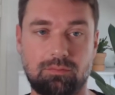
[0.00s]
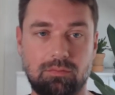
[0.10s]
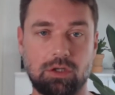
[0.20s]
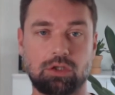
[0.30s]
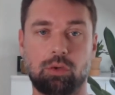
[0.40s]

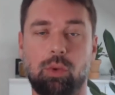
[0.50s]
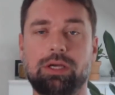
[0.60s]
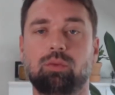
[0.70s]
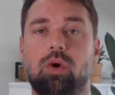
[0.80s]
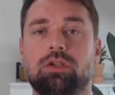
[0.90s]
The way it
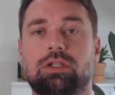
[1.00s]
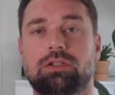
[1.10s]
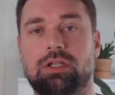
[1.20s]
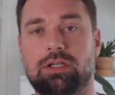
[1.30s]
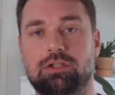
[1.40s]
works is
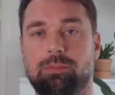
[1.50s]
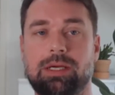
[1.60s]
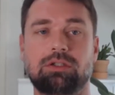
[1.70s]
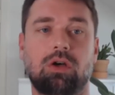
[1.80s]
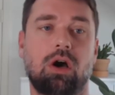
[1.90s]
that it's
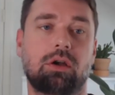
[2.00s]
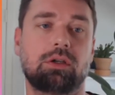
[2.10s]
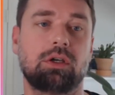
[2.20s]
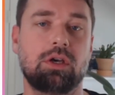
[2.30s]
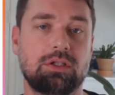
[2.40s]
based on
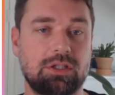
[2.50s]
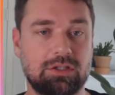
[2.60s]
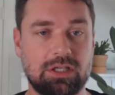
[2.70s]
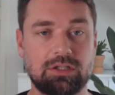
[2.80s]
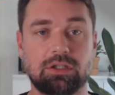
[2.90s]

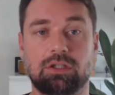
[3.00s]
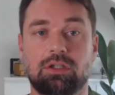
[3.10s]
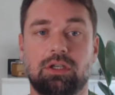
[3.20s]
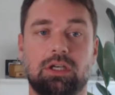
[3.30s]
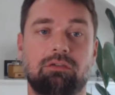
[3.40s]
CSS
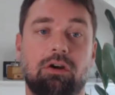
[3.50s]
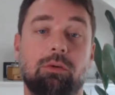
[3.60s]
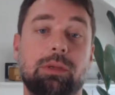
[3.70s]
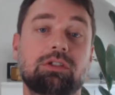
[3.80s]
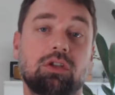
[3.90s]

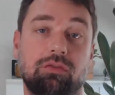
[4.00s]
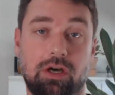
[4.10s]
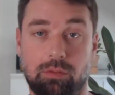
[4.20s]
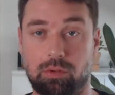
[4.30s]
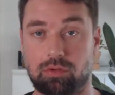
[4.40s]
environmental
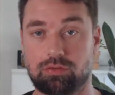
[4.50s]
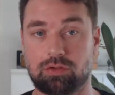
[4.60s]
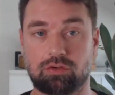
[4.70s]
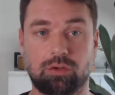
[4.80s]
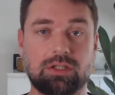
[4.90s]
variables.
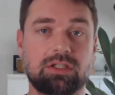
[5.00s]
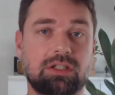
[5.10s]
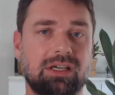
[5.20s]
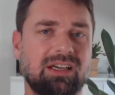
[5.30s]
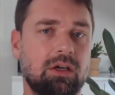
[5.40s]
So this is
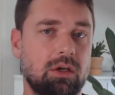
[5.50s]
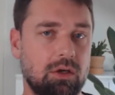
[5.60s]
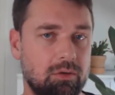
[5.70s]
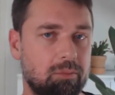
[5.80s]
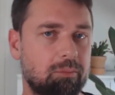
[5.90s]
a
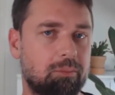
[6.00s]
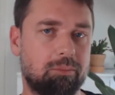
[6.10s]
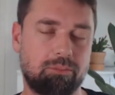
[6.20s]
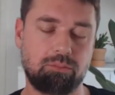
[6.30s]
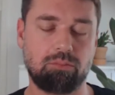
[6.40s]

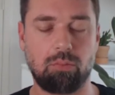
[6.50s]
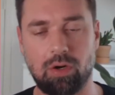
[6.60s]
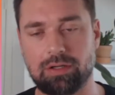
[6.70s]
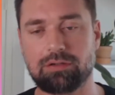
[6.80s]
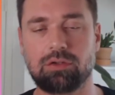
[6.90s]
more or
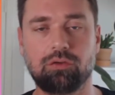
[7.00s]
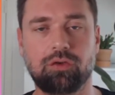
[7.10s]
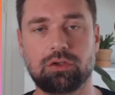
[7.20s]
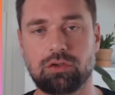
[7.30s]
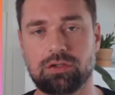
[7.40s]
less new
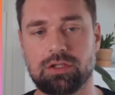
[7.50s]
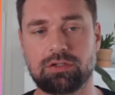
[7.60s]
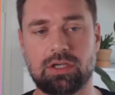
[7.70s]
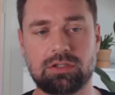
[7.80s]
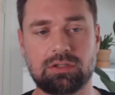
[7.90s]
feature in CSS.